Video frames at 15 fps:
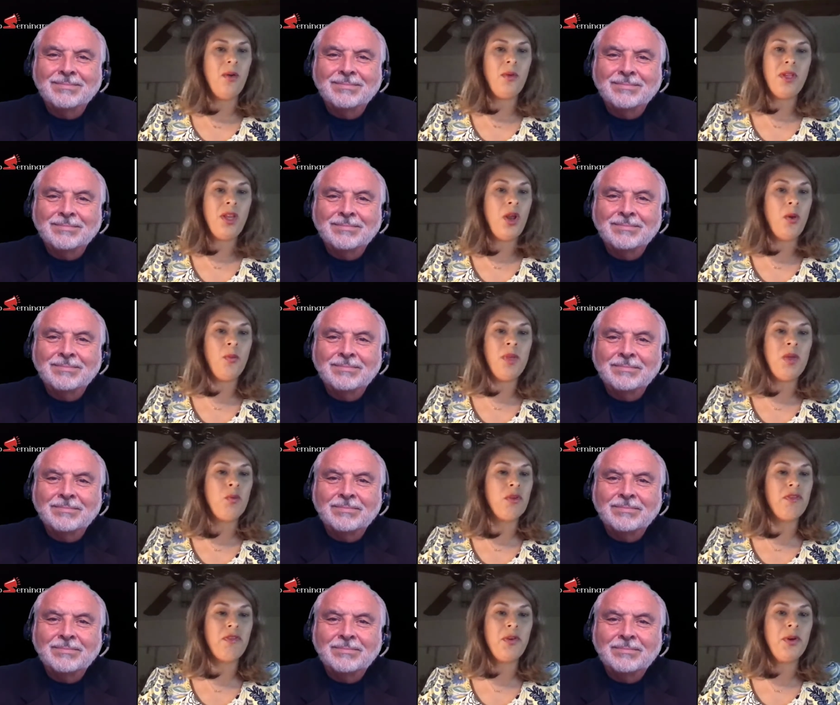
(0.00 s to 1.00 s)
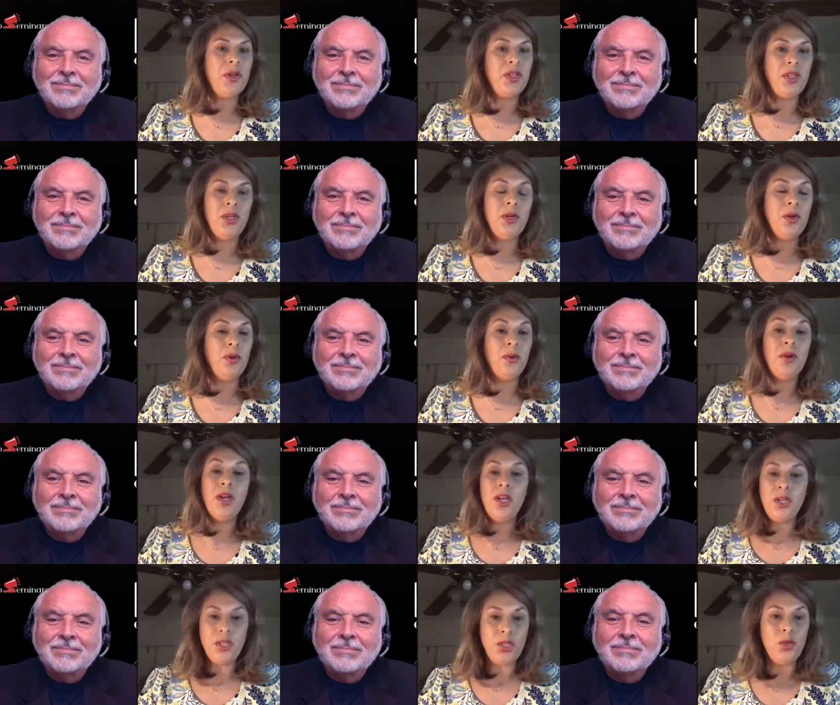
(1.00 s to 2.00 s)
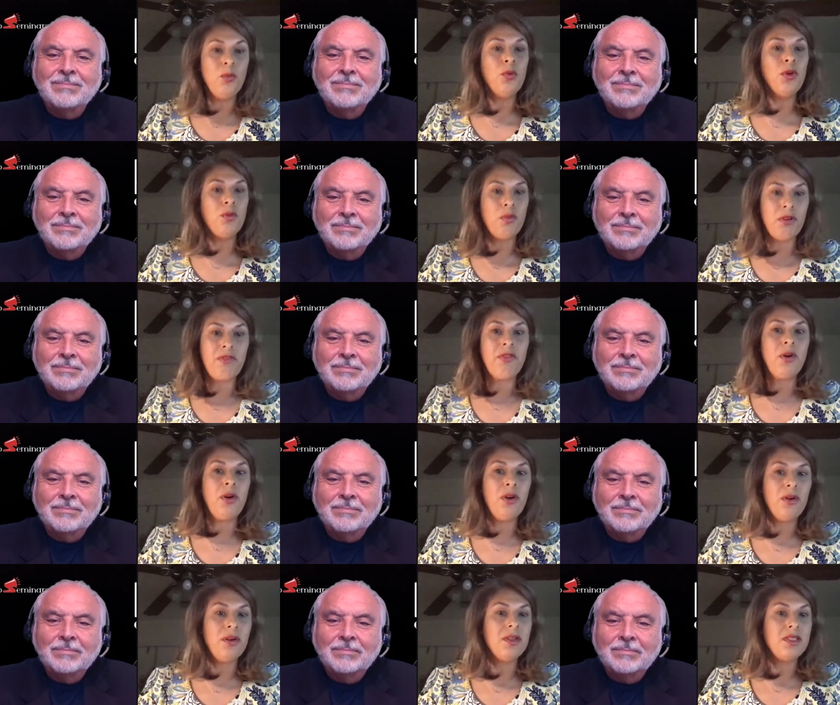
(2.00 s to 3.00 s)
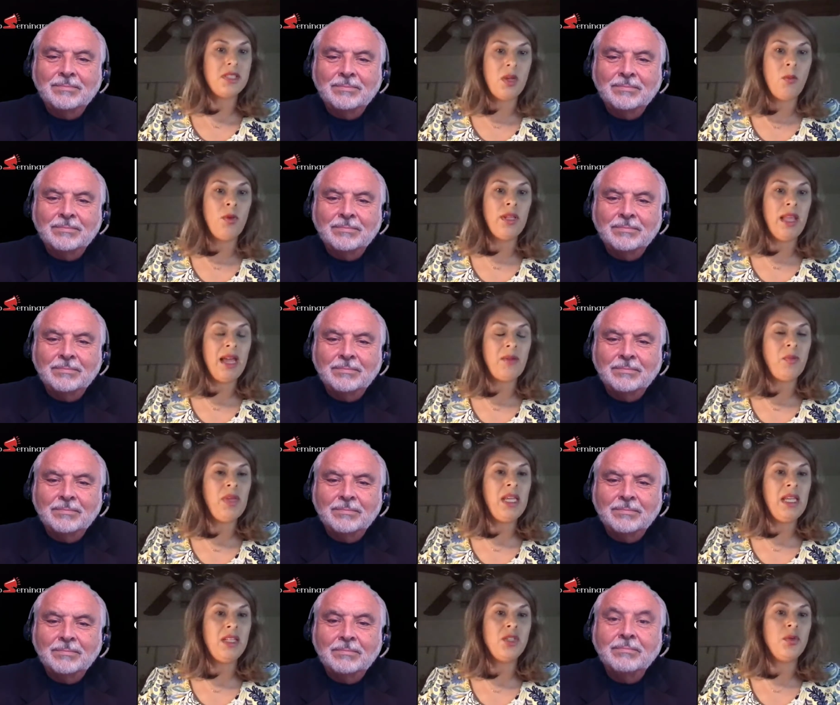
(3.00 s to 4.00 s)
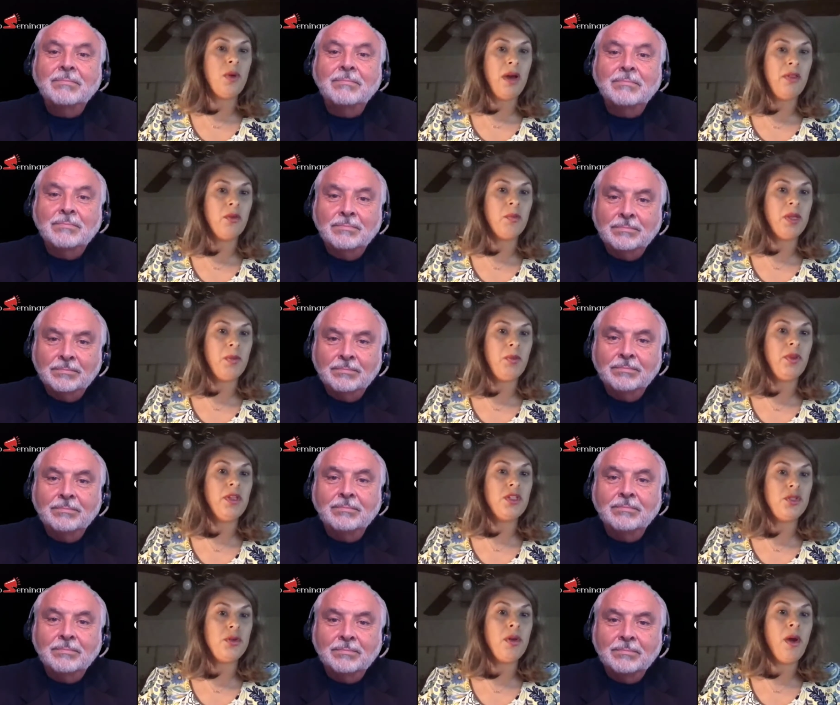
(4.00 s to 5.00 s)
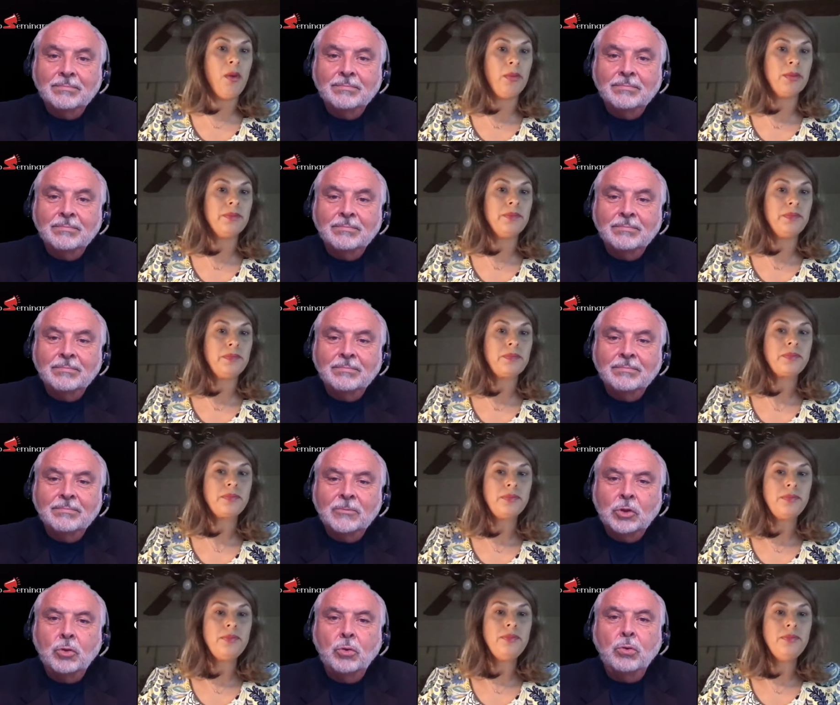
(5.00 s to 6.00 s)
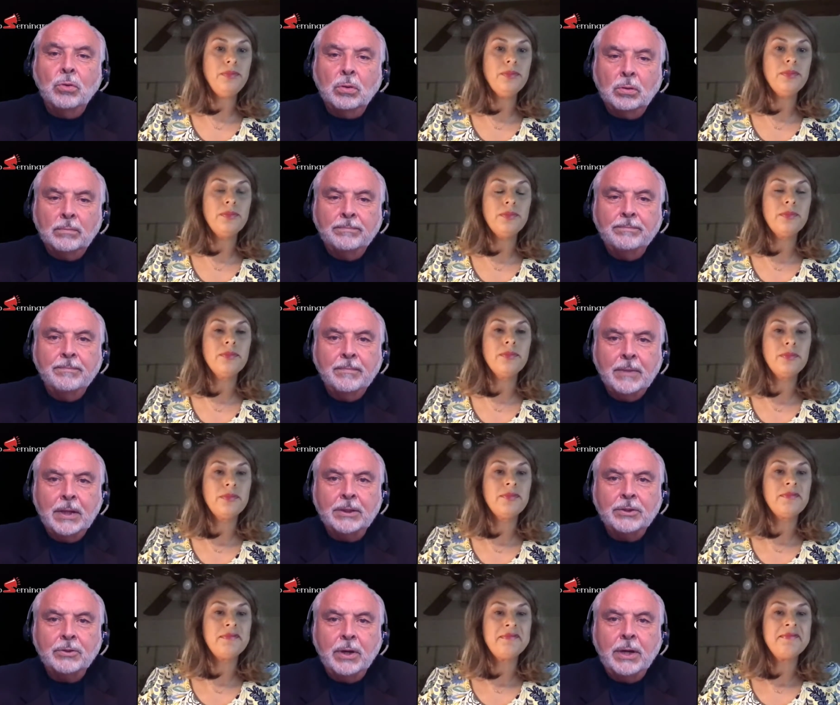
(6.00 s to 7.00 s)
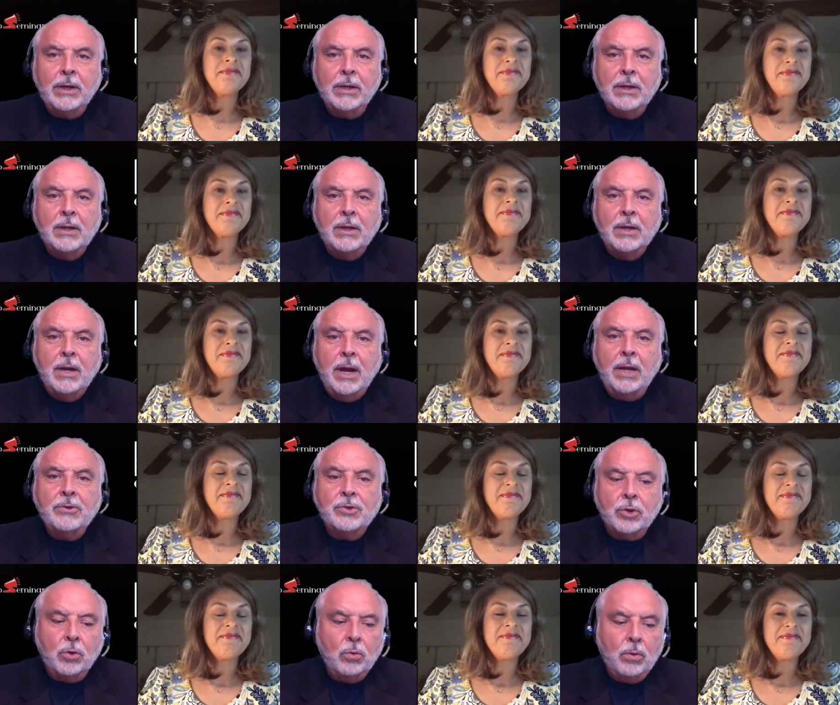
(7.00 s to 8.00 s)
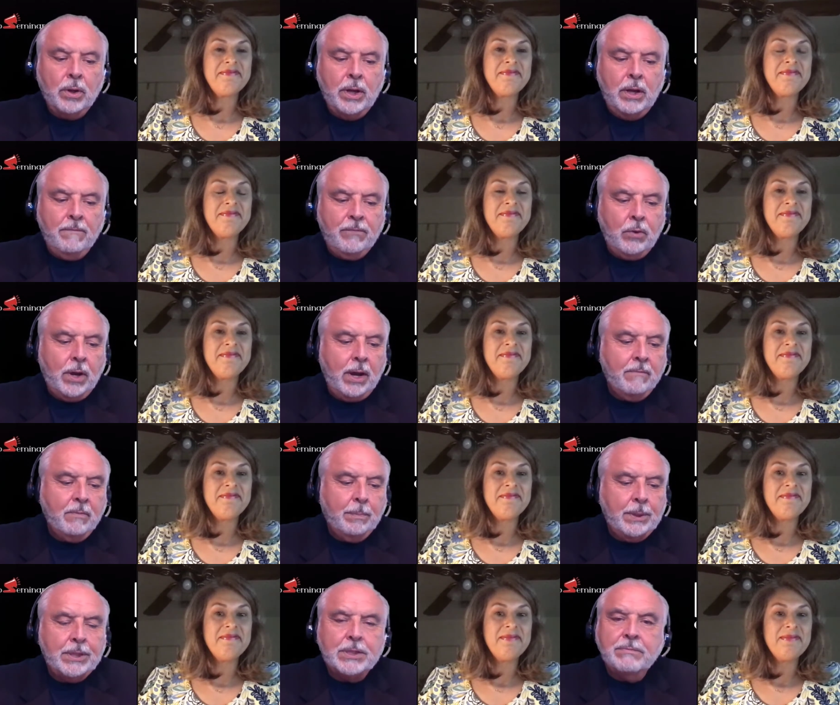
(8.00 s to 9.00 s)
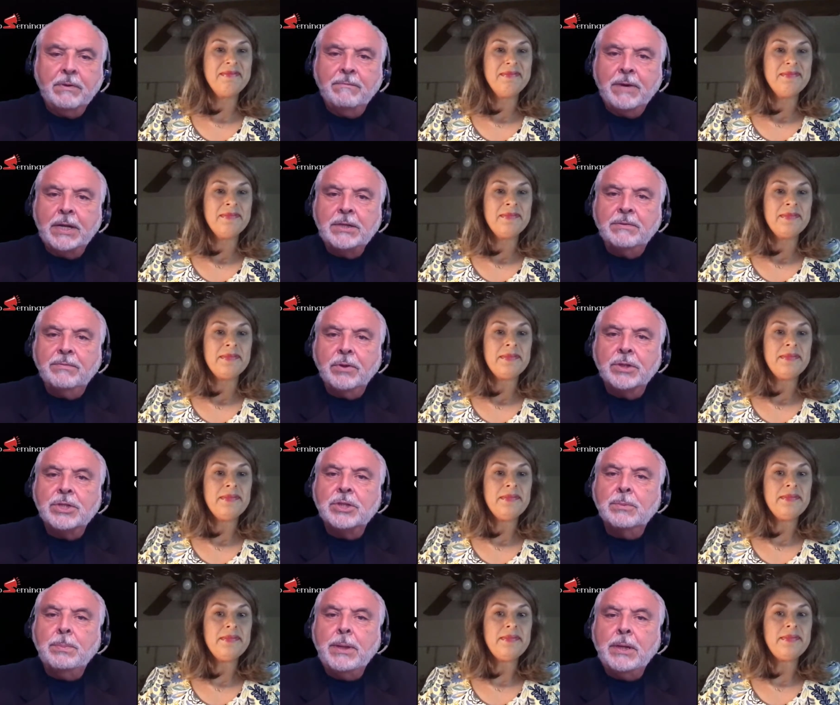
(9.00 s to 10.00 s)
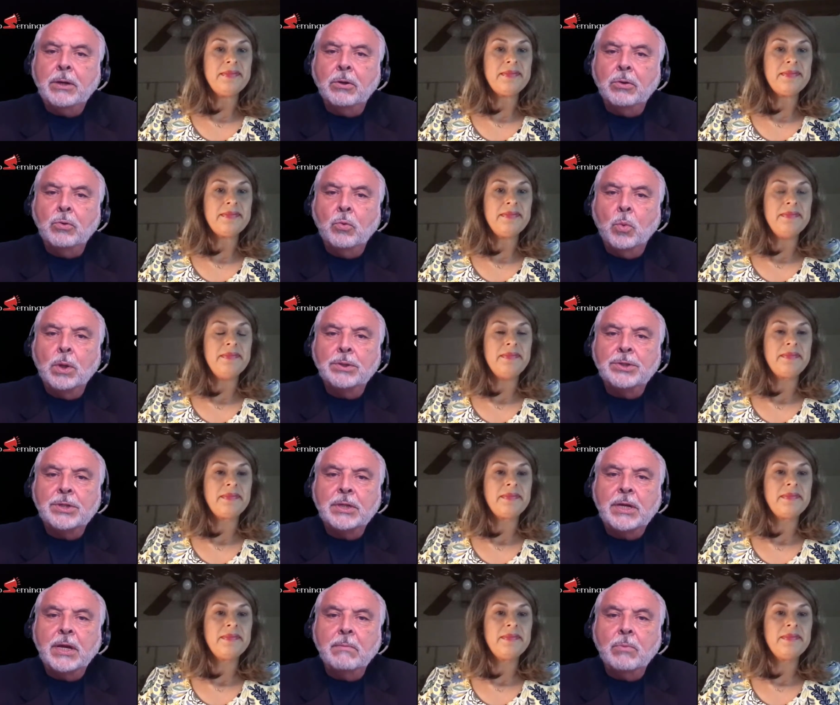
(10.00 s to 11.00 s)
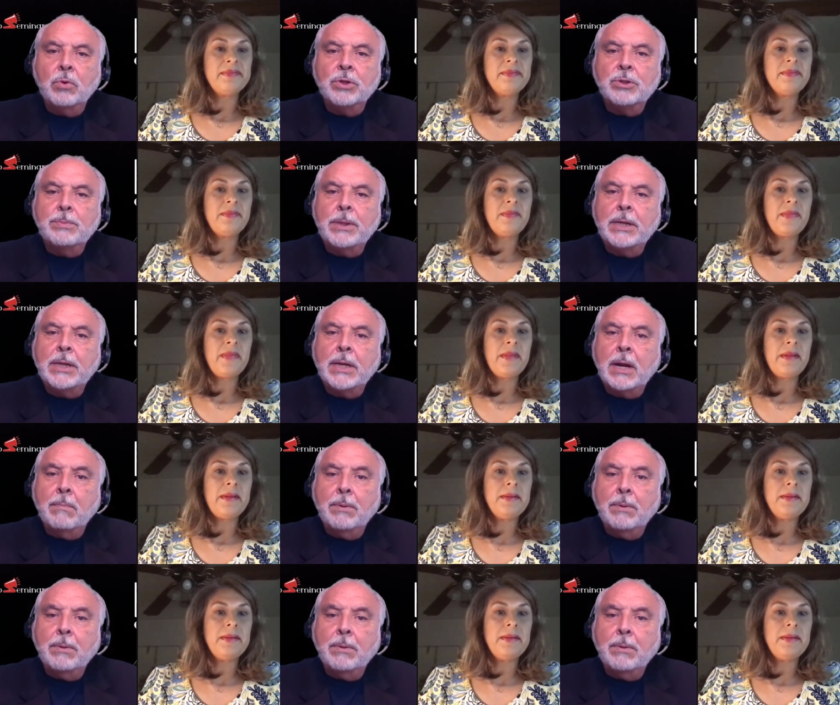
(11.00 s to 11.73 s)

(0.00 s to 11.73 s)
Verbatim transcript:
Speaker 1: you know, me referring you, you would refer someone like me to other people that you know.
Speaker 2: Cool. That's great. And so, if you have a piece of advice for a speaker who wants to get more speaking